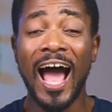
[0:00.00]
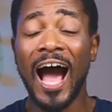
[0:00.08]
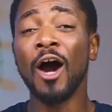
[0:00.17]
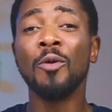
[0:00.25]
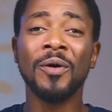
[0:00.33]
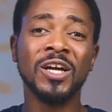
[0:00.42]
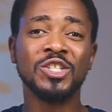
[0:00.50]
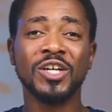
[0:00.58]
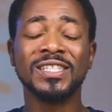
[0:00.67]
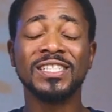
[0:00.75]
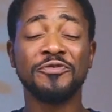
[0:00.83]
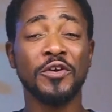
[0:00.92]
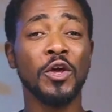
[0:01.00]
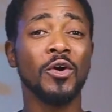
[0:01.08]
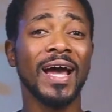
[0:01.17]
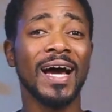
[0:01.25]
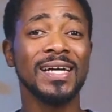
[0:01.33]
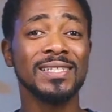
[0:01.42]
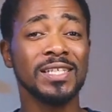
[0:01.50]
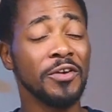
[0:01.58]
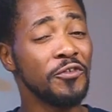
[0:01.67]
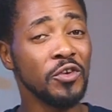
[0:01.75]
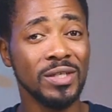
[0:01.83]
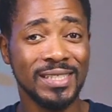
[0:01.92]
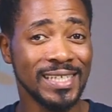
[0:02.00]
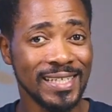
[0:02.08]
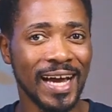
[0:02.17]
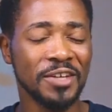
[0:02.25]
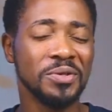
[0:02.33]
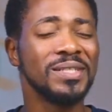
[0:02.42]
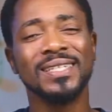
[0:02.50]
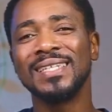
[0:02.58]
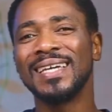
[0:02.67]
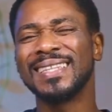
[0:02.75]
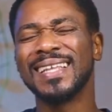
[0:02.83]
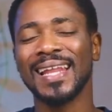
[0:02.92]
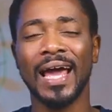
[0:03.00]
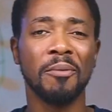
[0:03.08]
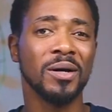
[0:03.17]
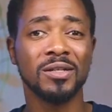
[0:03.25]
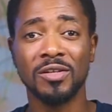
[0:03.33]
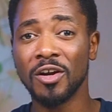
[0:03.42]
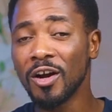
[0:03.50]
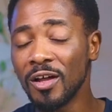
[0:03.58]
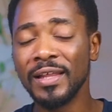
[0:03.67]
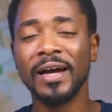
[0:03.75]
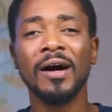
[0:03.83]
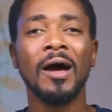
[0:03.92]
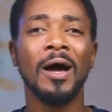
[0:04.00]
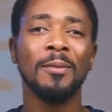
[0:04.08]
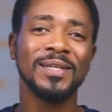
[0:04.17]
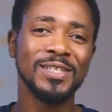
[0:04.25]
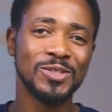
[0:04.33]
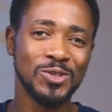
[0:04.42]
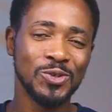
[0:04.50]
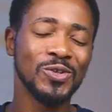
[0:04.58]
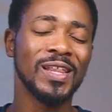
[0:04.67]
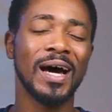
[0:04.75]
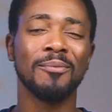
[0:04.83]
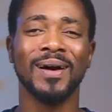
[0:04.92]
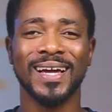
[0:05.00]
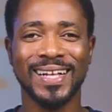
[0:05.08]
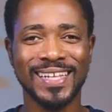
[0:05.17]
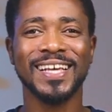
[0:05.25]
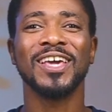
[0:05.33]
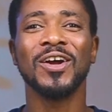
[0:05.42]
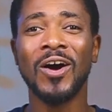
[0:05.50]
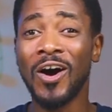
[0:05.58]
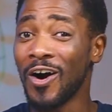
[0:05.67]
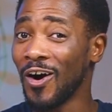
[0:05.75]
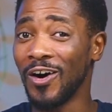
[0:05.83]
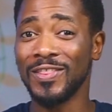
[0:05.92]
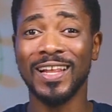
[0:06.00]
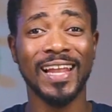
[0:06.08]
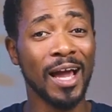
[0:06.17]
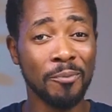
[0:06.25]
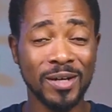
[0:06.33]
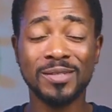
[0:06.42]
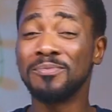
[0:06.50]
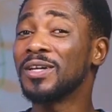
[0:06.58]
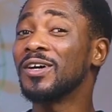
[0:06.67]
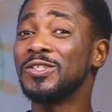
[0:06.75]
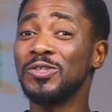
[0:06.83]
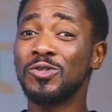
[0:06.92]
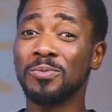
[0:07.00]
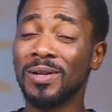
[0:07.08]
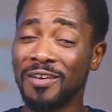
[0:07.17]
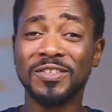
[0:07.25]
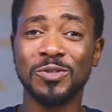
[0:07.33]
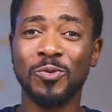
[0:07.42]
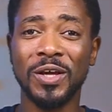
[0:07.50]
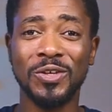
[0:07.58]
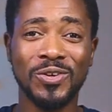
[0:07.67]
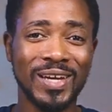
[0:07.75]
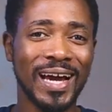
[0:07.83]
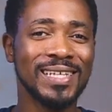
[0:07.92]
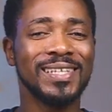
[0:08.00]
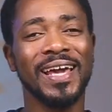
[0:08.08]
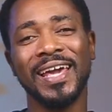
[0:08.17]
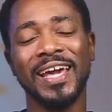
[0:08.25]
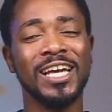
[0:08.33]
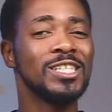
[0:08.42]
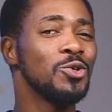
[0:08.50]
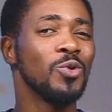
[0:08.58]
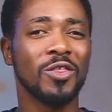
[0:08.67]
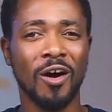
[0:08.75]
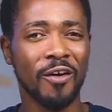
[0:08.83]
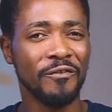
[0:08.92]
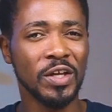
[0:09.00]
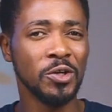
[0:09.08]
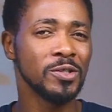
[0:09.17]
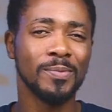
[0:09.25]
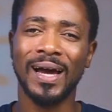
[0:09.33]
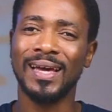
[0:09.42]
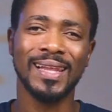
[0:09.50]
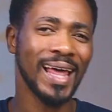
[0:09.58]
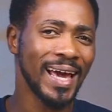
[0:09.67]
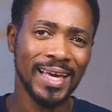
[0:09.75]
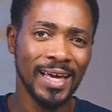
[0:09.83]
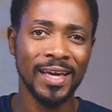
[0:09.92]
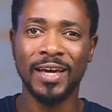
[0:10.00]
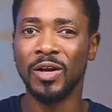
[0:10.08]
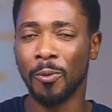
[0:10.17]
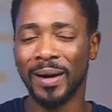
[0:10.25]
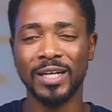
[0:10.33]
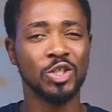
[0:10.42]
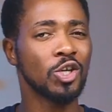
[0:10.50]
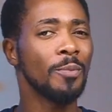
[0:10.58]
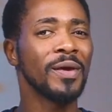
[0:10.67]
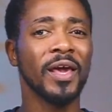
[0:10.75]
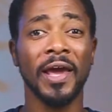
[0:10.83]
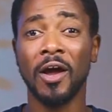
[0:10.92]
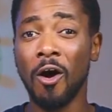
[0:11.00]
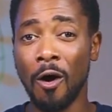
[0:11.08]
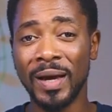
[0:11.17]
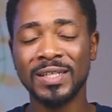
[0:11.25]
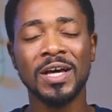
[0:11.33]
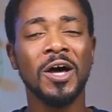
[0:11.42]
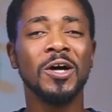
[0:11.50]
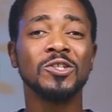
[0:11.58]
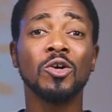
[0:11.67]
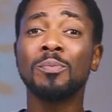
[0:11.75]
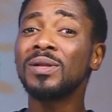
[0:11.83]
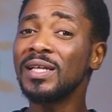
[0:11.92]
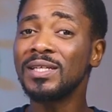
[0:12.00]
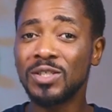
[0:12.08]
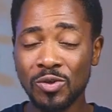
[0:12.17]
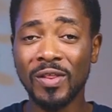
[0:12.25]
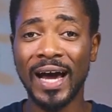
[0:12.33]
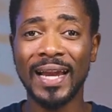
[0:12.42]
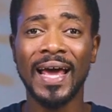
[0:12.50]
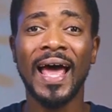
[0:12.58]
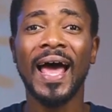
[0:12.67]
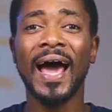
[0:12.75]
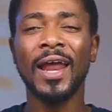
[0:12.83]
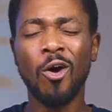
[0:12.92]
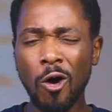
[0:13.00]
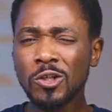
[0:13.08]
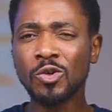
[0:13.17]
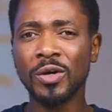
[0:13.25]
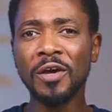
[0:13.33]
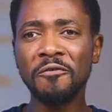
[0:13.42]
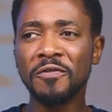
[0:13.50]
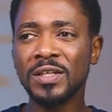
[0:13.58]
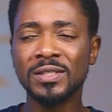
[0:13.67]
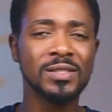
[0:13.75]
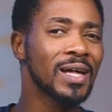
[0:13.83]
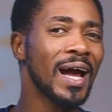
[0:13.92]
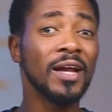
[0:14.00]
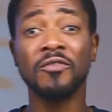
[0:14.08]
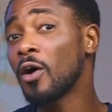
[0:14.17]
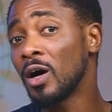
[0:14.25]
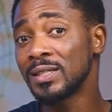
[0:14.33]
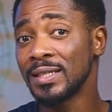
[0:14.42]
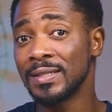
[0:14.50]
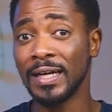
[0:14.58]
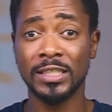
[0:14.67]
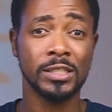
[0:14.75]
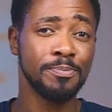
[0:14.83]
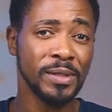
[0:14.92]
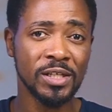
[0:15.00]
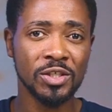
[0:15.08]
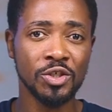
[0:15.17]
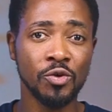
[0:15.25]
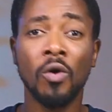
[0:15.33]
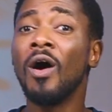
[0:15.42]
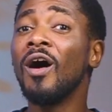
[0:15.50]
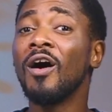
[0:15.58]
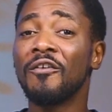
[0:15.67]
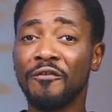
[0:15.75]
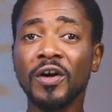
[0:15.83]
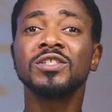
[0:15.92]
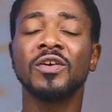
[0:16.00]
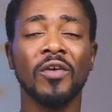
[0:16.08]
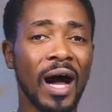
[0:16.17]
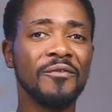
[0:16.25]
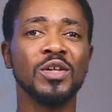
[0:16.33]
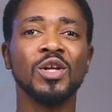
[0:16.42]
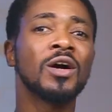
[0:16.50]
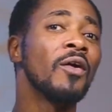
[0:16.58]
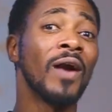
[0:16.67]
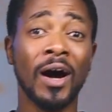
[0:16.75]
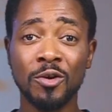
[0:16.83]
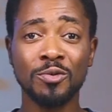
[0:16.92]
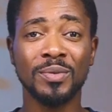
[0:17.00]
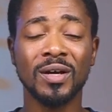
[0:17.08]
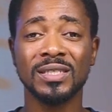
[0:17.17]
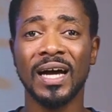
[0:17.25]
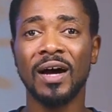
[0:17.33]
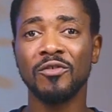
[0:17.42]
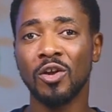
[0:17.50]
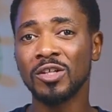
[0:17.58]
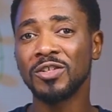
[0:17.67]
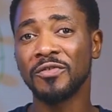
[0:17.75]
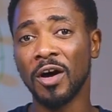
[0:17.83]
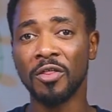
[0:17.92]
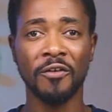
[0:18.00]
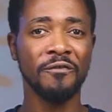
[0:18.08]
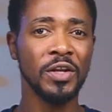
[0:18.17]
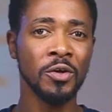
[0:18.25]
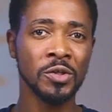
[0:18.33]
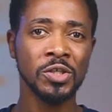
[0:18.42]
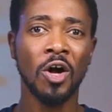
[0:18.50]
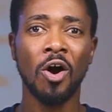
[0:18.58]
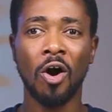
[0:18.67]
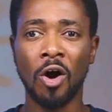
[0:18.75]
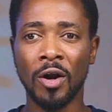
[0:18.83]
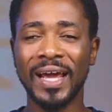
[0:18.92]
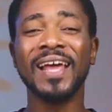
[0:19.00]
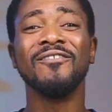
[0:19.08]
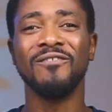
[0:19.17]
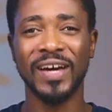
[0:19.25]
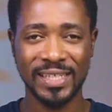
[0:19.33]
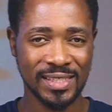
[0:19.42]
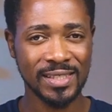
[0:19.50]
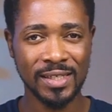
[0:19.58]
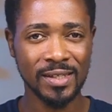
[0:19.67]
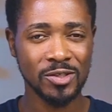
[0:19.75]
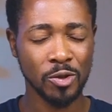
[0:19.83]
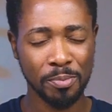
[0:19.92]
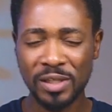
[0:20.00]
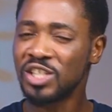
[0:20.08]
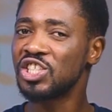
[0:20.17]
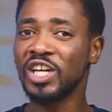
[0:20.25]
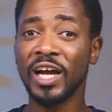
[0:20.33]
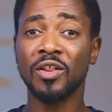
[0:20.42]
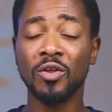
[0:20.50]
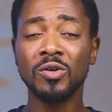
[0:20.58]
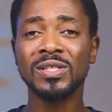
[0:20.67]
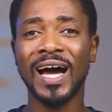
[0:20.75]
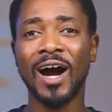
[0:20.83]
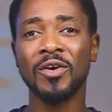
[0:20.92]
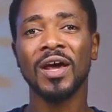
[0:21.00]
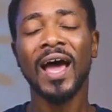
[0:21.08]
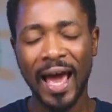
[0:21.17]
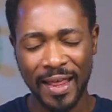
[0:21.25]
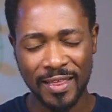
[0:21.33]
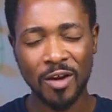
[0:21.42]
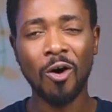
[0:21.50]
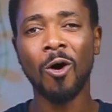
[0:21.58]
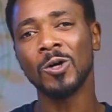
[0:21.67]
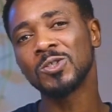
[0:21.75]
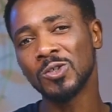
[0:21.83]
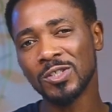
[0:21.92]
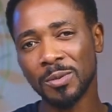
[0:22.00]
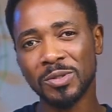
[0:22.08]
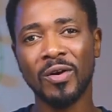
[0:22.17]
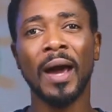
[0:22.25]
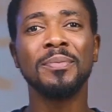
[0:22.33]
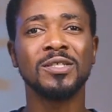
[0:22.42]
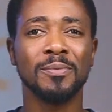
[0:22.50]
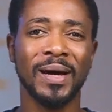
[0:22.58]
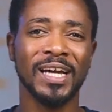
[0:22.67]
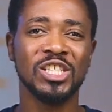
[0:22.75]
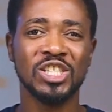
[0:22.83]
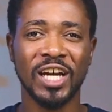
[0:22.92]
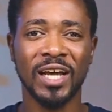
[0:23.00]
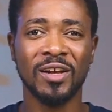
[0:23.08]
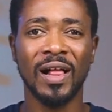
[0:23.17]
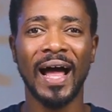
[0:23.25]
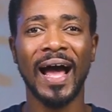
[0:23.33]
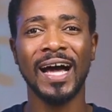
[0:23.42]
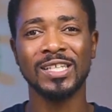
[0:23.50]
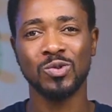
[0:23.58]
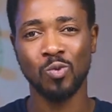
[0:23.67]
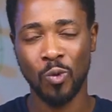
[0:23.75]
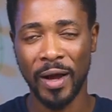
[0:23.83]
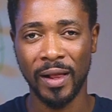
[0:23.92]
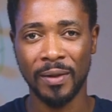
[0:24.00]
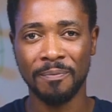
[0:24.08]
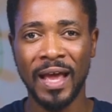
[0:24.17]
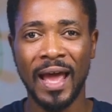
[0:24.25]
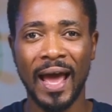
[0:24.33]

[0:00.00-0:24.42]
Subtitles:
I hope you enjoyed this video, guys. If you did and you didn't hit the like button earlier, please do that by clicking on the like button, because YouTube loves it when you guys engage with our videos by liking it or by dropping a comment. So please do that. And also, if this is the kind of content that speaks to you, first of all, have a look around, because I have lots of other videos on investing. So please check those out, and then also subscribe to my channel as well.